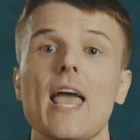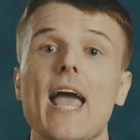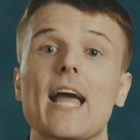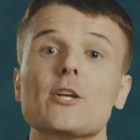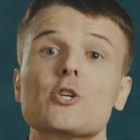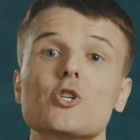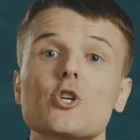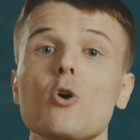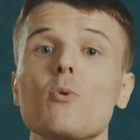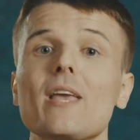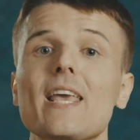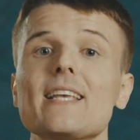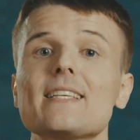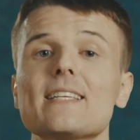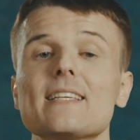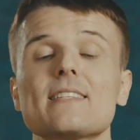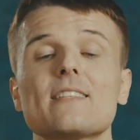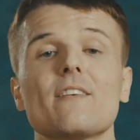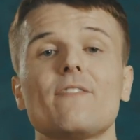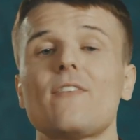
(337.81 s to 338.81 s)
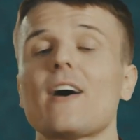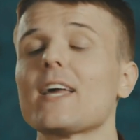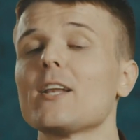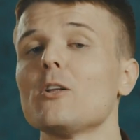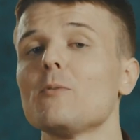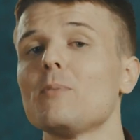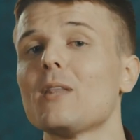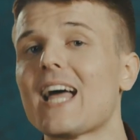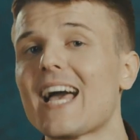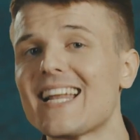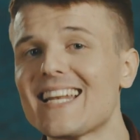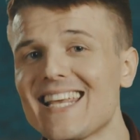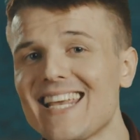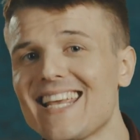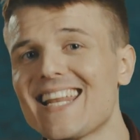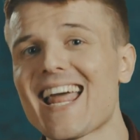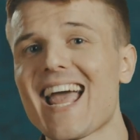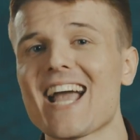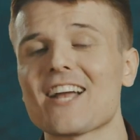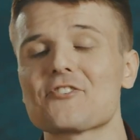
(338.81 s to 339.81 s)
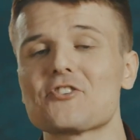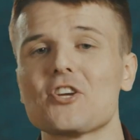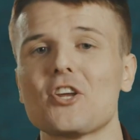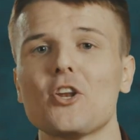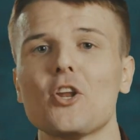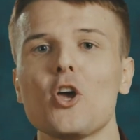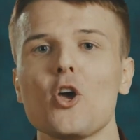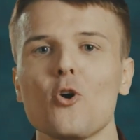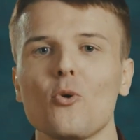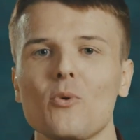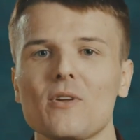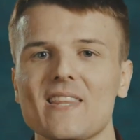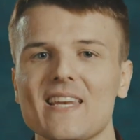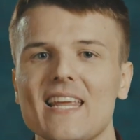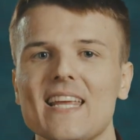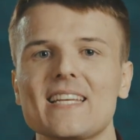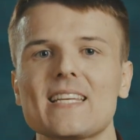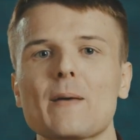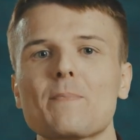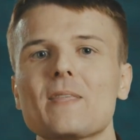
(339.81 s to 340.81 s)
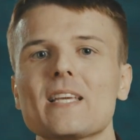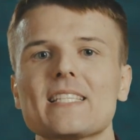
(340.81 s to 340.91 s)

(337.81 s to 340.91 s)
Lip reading: and showcases the final plan in action with an in-depth